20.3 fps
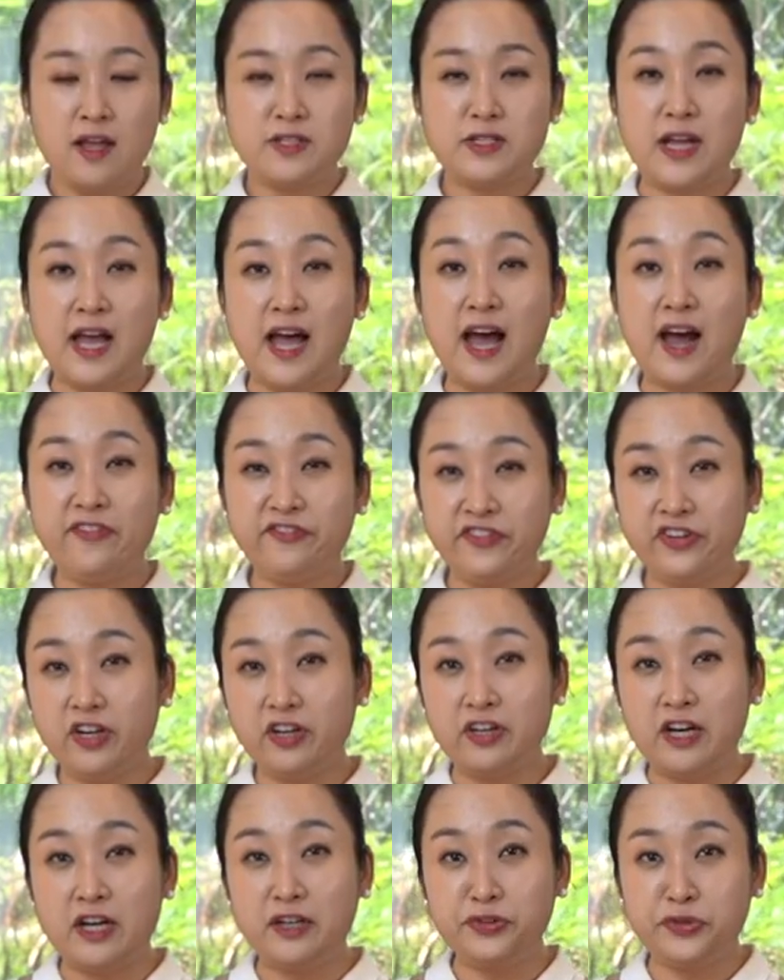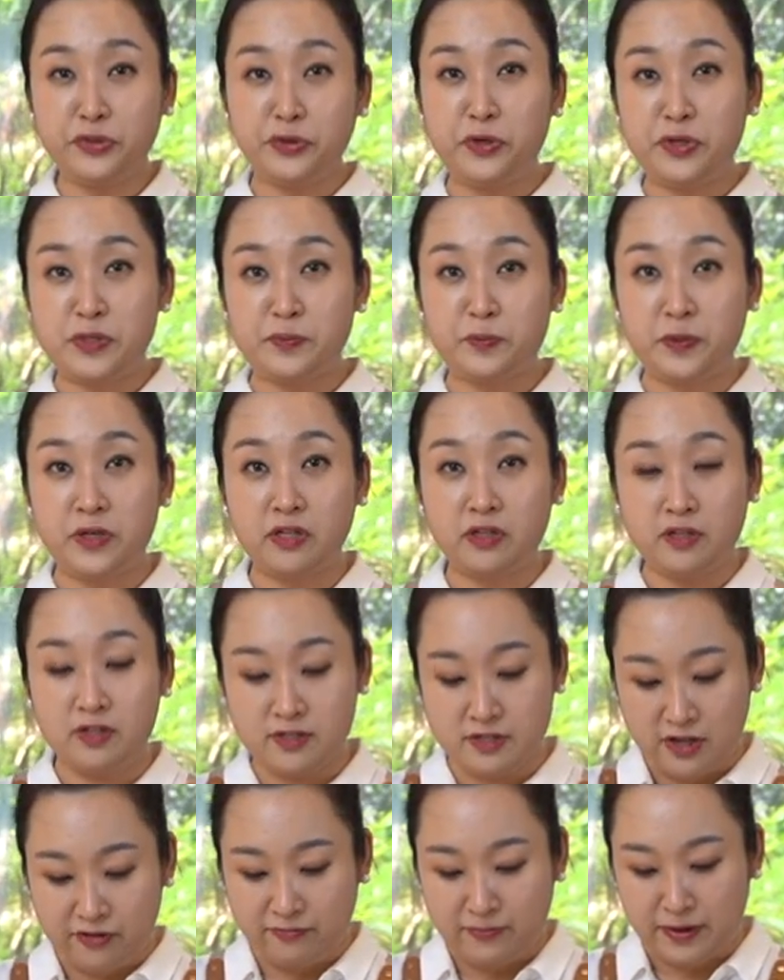So after around 2
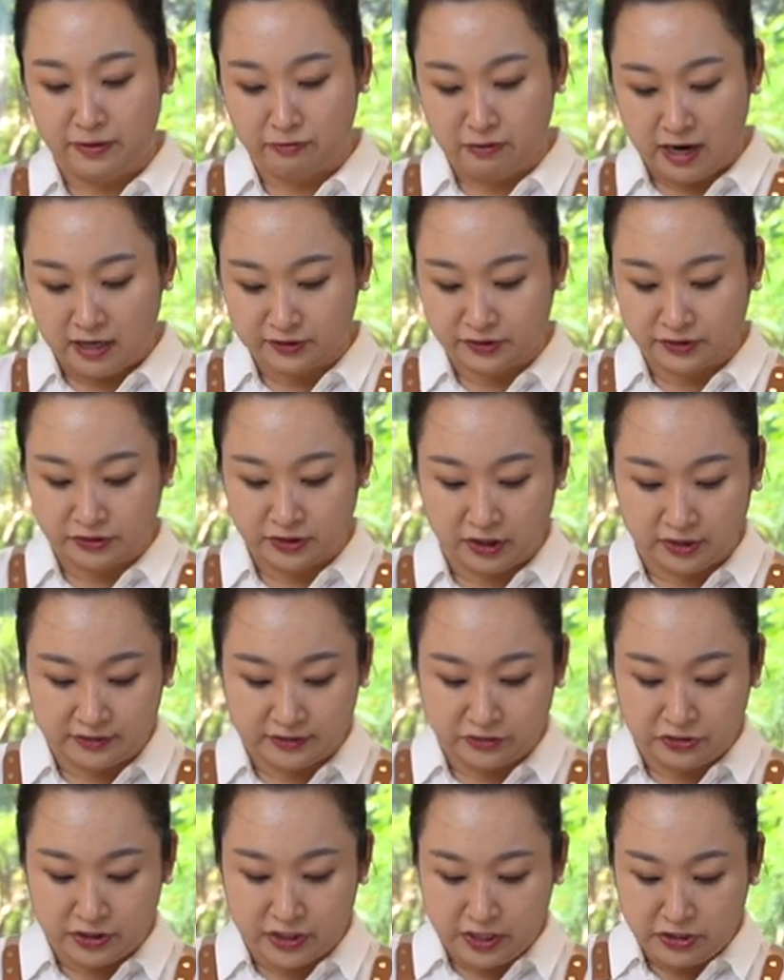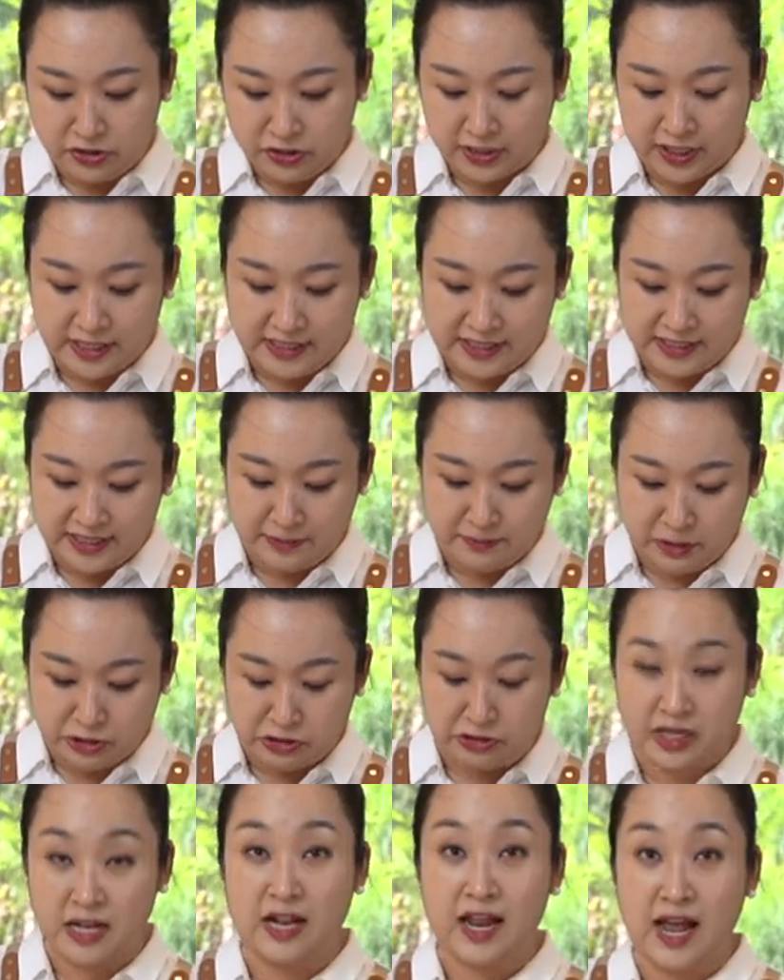sprinkles of my rock salt, you can see na
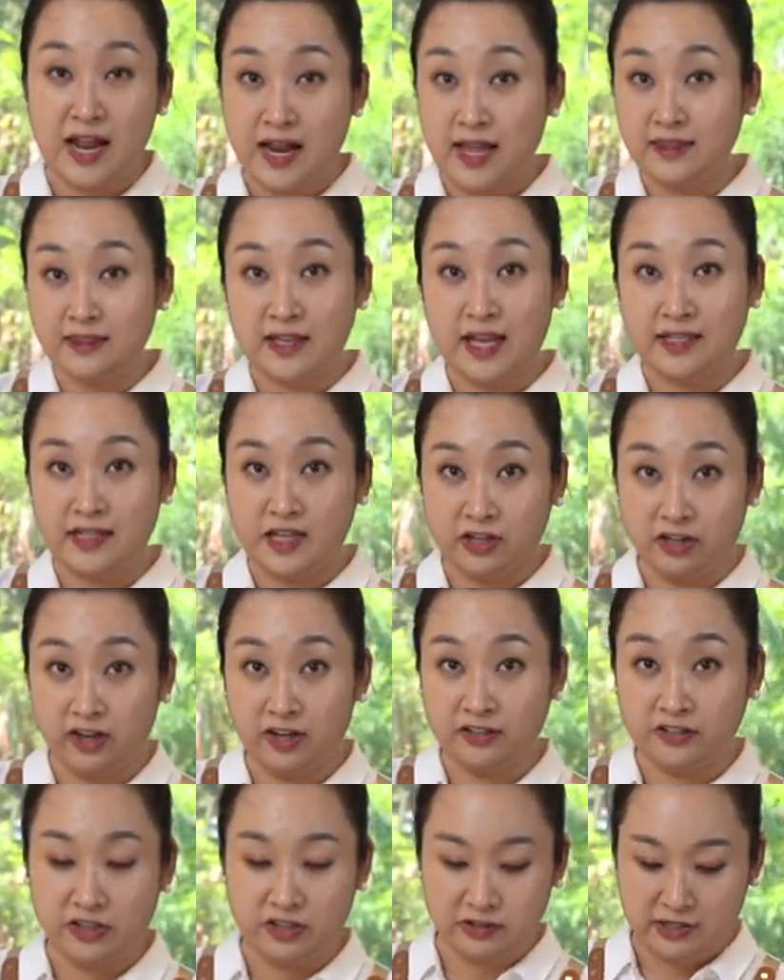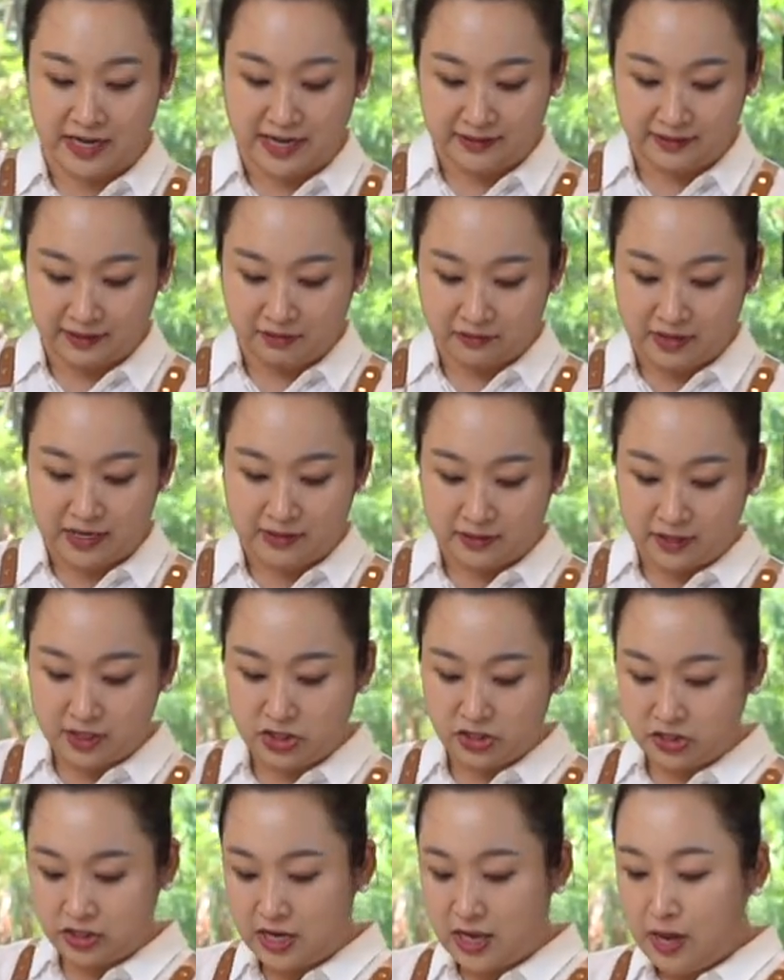medyo nalalanta na konti yung ating
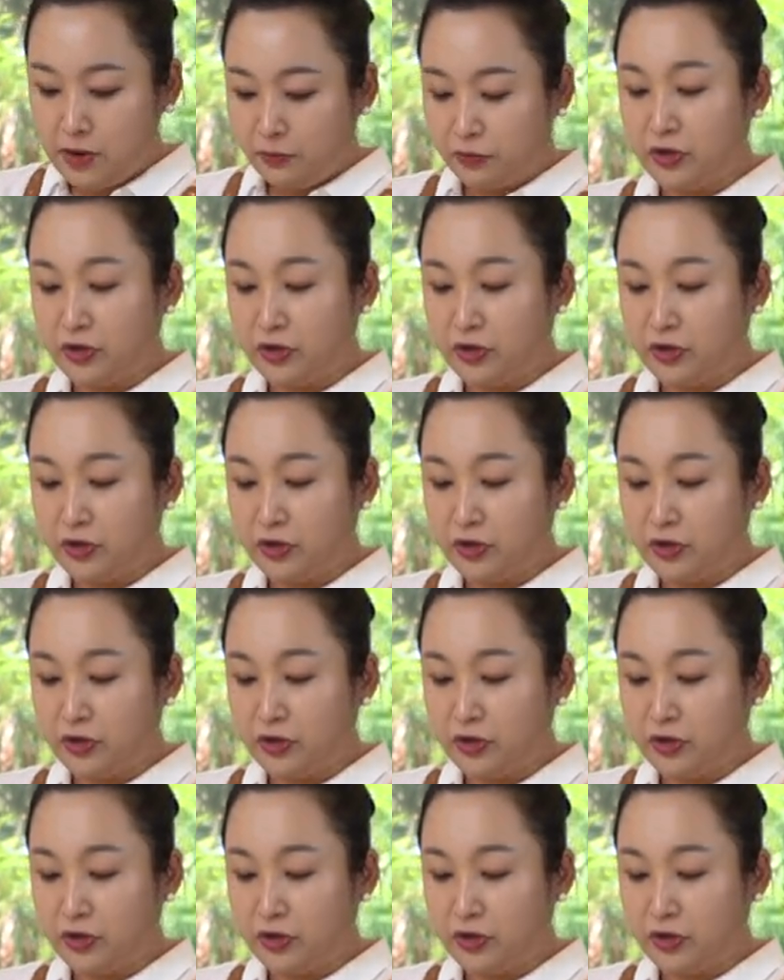radish.